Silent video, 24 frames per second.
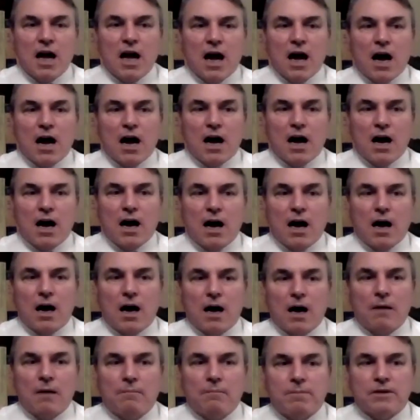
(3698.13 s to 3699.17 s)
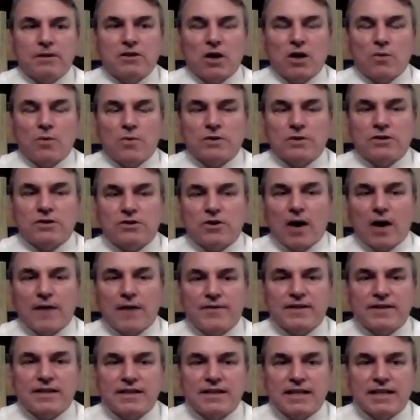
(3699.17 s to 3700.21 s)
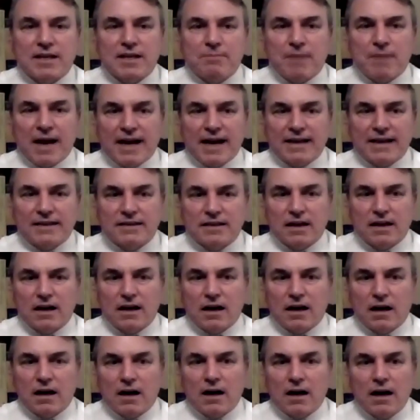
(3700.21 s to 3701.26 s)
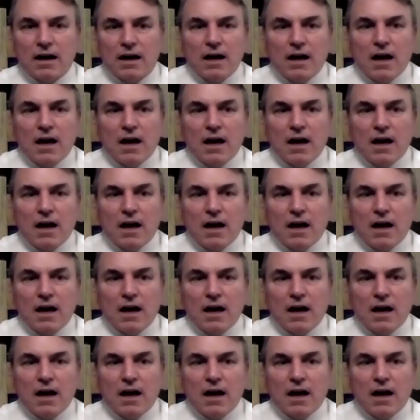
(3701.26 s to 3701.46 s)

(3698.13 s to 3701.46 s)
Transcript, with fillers: uh, but don't want to dive in the deep end, uh,